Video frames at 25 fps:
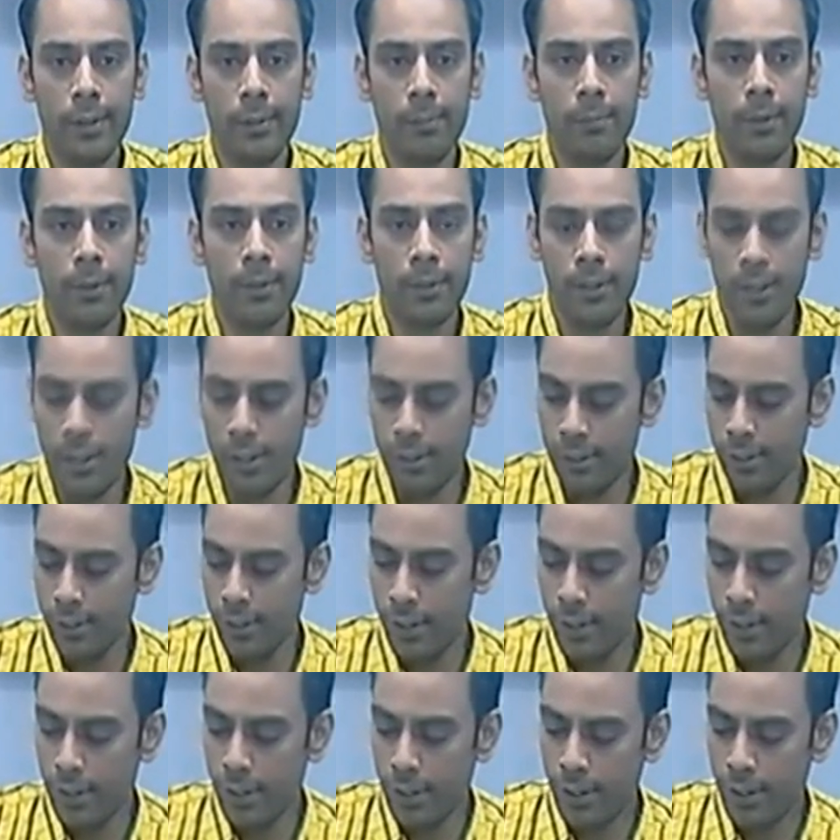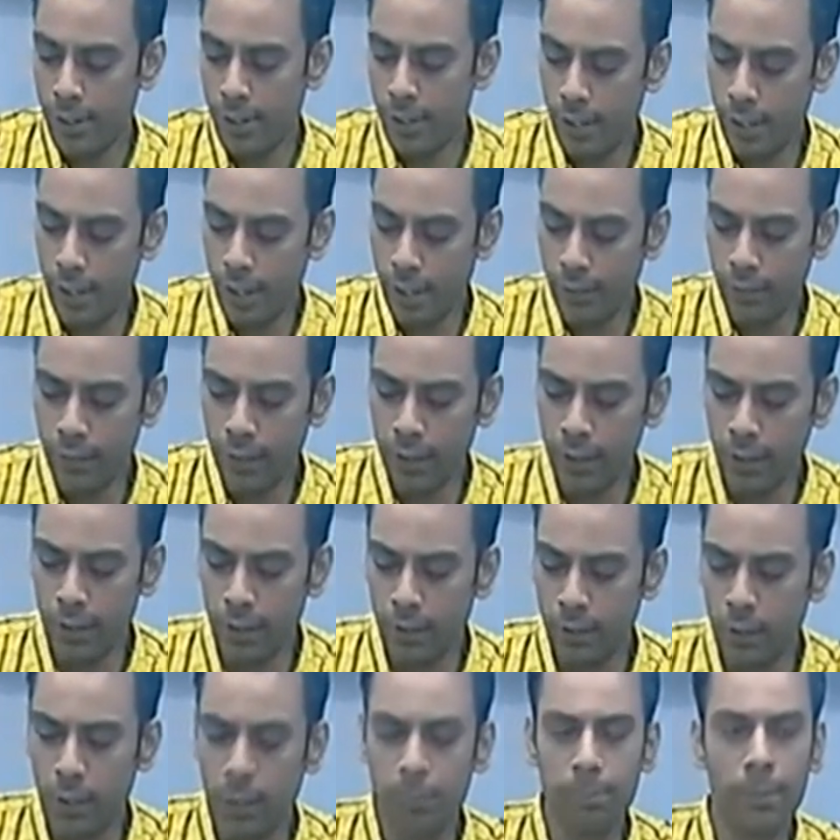But since our
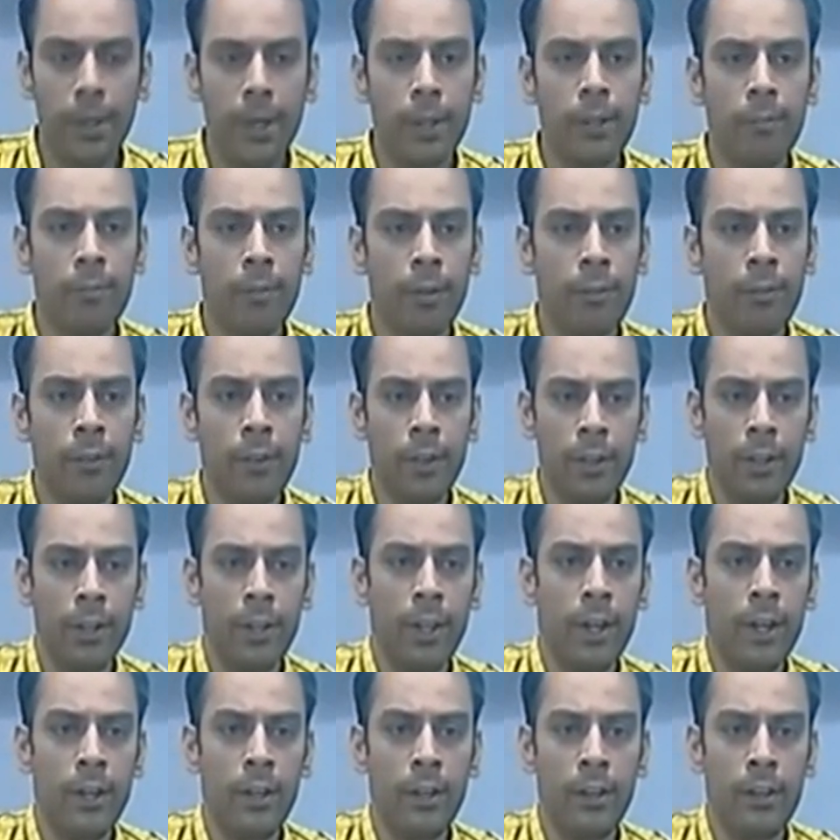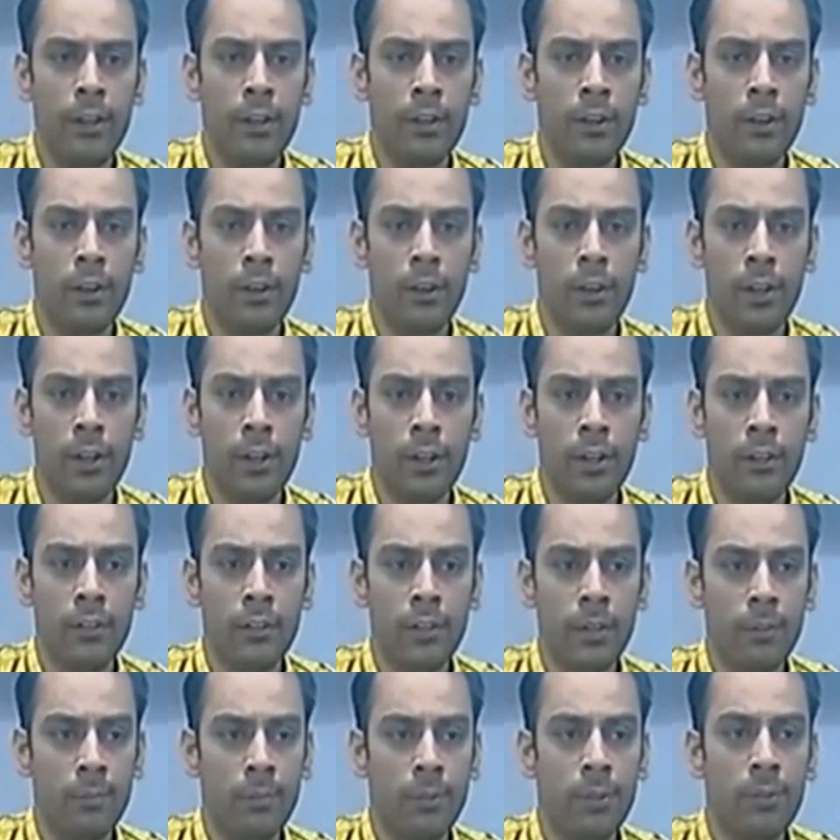top management felt that it is an already
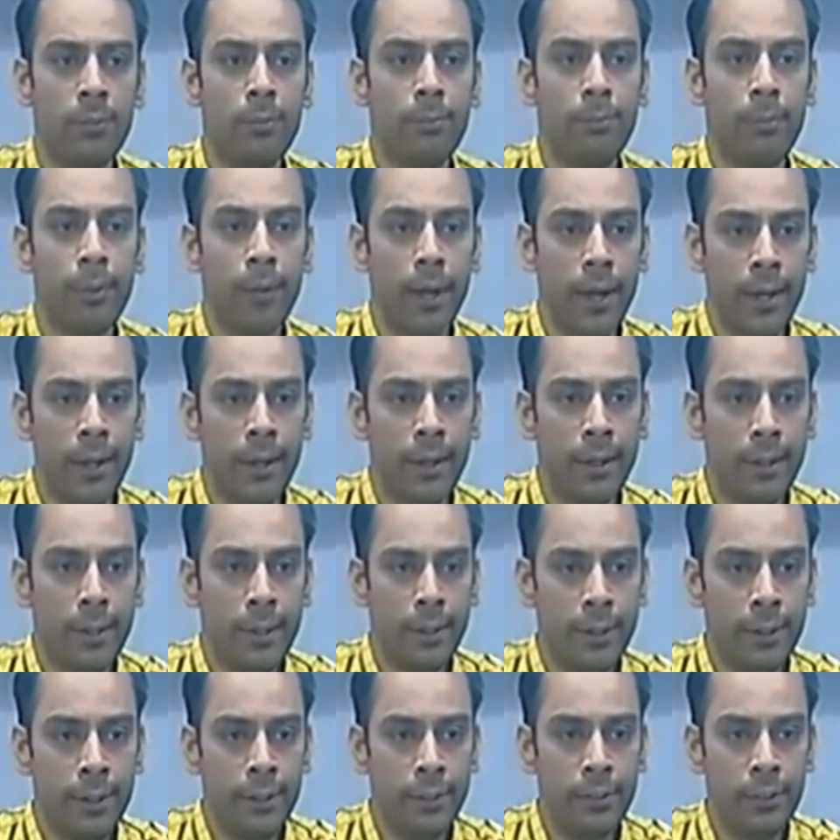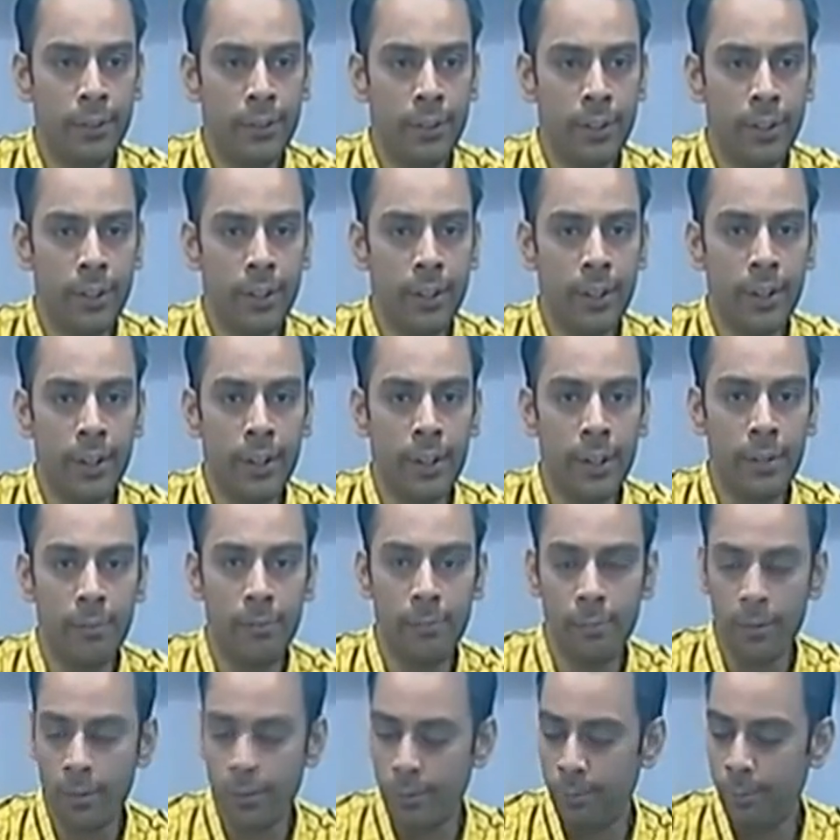established brand, NITA Chandigarh, they
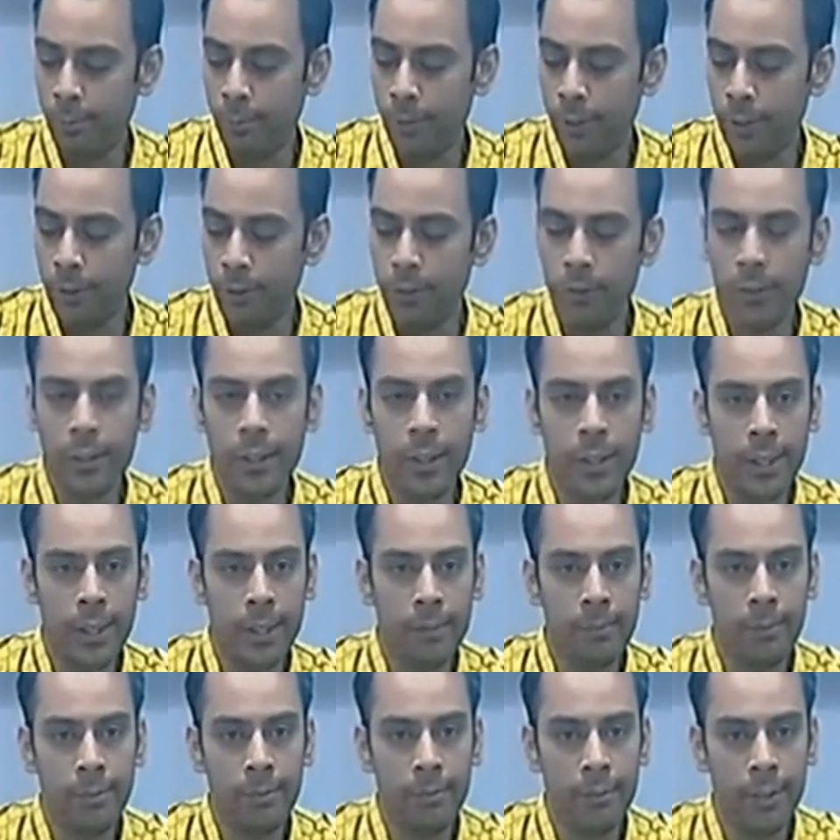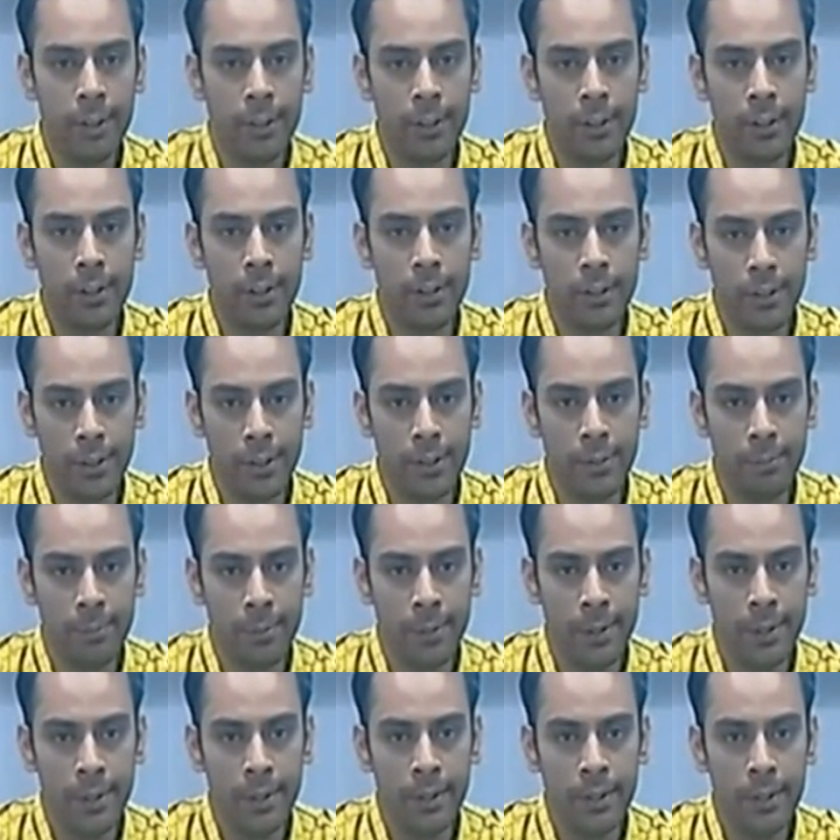must be using the name of the
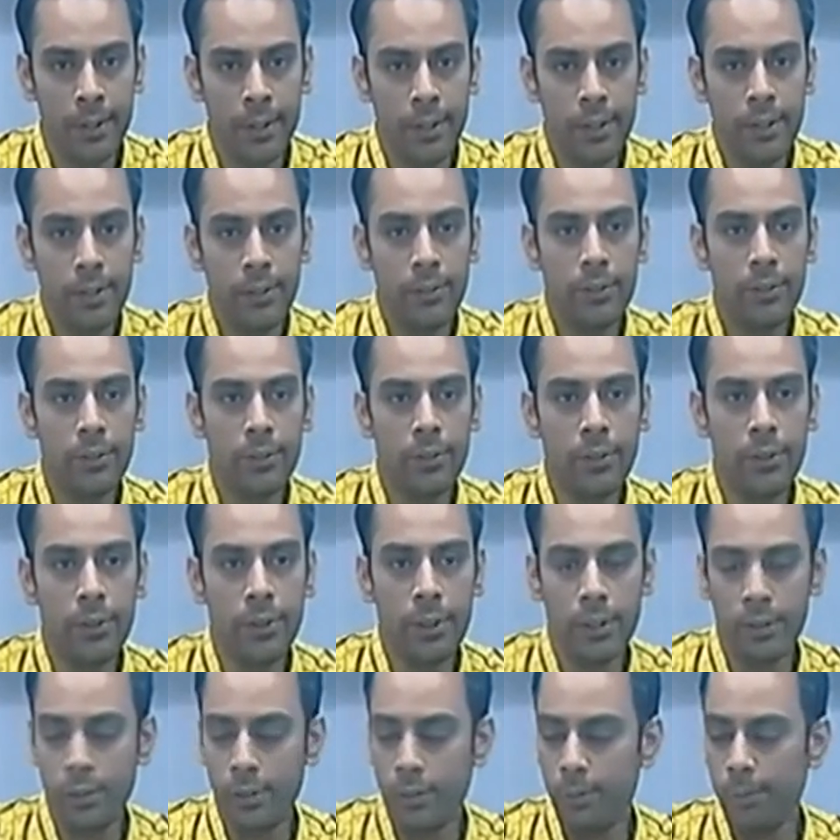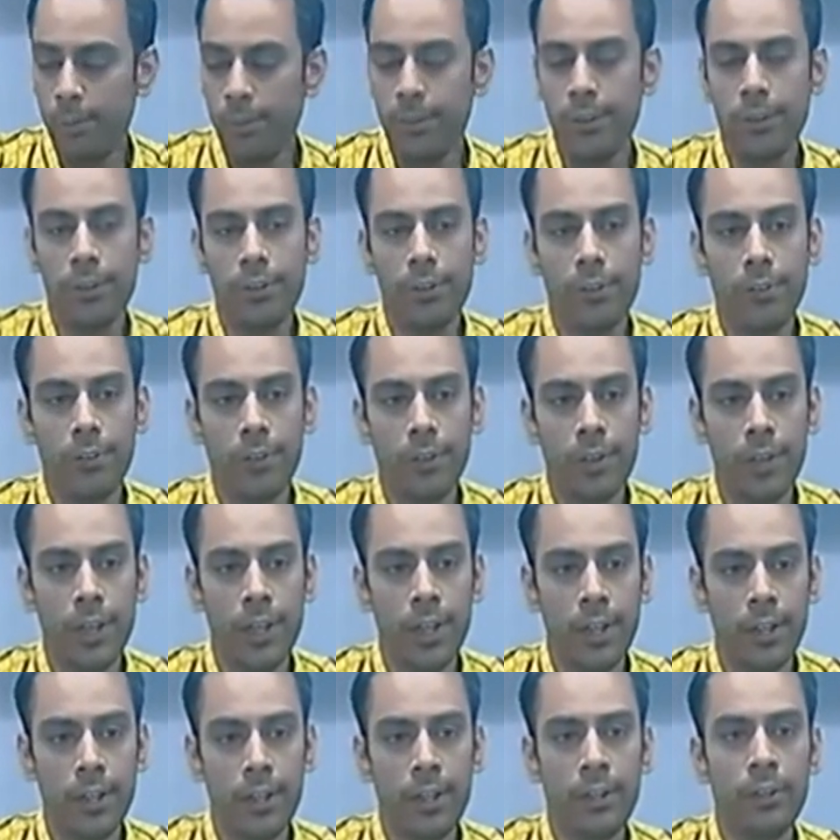brand. So it should be
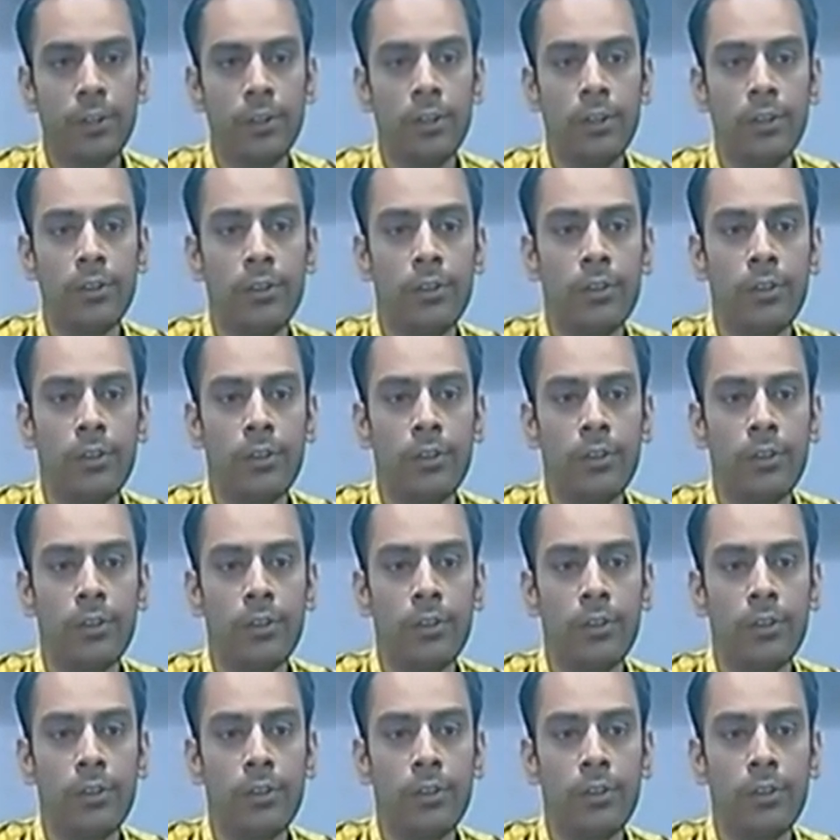60-40, and they should